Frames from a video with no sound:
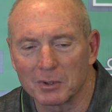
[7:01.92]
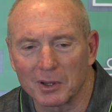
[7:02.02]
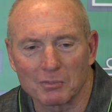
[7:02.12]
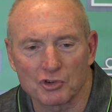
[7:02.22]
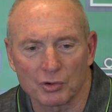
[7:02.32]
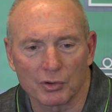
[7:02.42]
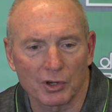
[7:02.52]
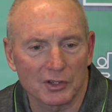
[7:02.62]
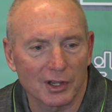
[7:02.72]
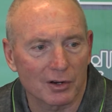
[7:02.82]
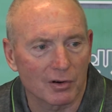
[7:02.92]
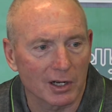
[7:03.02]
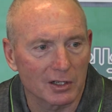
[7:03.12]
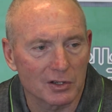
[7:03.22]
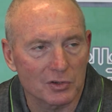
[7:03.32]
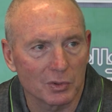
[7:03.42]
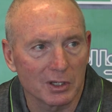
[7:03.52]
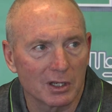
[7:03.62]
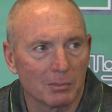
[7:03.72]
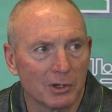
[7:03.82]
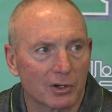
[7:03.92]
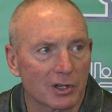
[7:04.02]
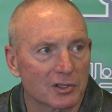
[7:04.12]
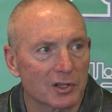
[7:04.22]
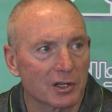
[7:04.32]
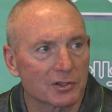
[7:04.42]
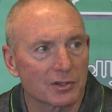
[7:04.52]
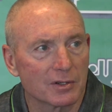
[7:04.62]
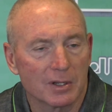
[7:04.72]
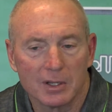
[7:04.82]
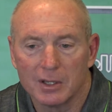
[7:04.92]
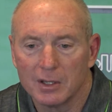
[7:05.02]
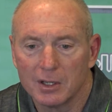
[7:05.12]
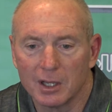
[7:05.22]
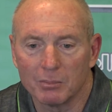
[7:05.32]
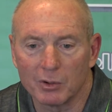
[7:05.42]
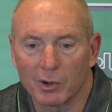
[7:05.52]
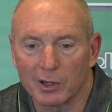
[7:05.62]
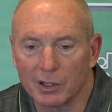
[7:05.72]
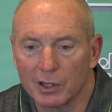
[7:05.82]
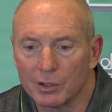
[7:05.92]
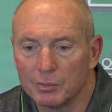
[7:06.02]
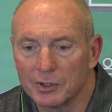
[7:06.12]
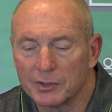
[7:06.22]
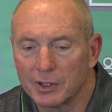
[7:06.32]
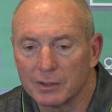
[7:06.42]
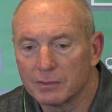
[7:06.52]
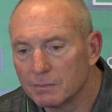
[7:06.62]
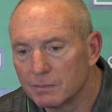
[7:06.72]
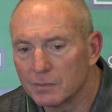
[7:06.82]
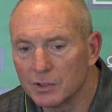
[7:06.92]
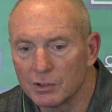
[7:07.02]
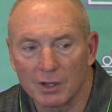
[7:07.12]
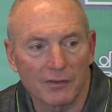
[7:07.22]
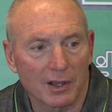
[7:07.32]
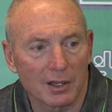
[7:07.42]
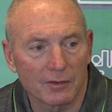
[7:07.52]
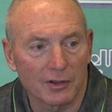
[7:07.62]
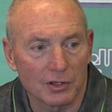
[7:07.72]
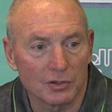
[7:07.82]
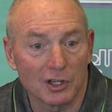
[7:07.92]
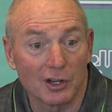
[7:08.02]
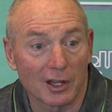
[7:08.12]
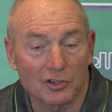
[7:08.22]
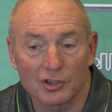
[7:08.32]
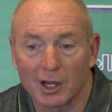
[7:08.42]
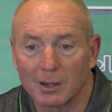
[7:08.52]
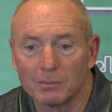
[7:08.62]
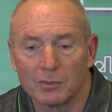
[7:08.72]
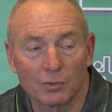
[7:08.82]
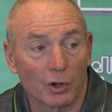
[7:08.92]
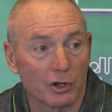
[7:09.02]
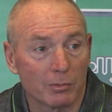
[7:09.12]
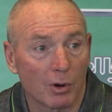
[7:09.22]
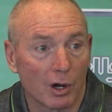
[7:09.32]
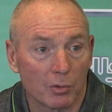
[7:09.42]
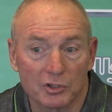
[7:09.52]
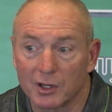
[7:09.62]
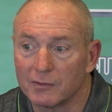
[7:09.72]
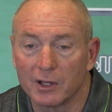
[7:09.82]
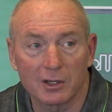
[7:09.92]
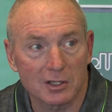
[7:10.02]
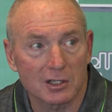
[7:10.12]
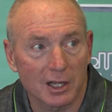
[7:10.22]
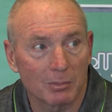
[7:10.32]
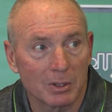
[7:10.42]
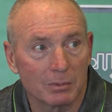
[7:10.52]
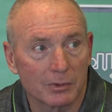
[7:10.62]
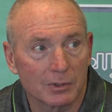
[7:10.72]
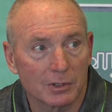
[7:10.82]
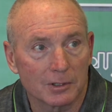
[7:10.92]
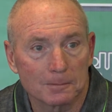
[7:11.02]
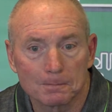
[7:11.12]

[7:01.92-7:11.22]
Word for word: But I'm sure they'll get that corrected this week, come in here against us, and, and be ready to go. But uh, you know, FAU did a nice job running the ball, which they've done against a lot of people this year.